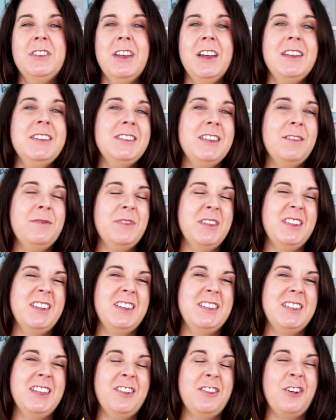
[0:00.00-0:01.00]
done something
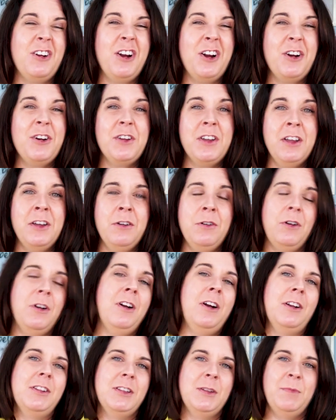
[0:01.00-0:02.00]
that's either hurt you or
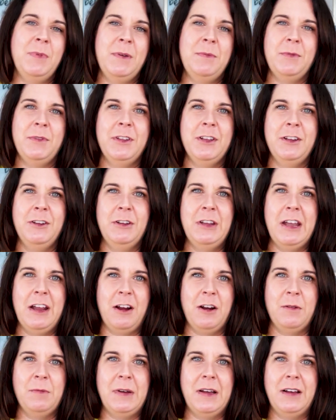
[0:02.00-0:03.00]
hurt the people that you care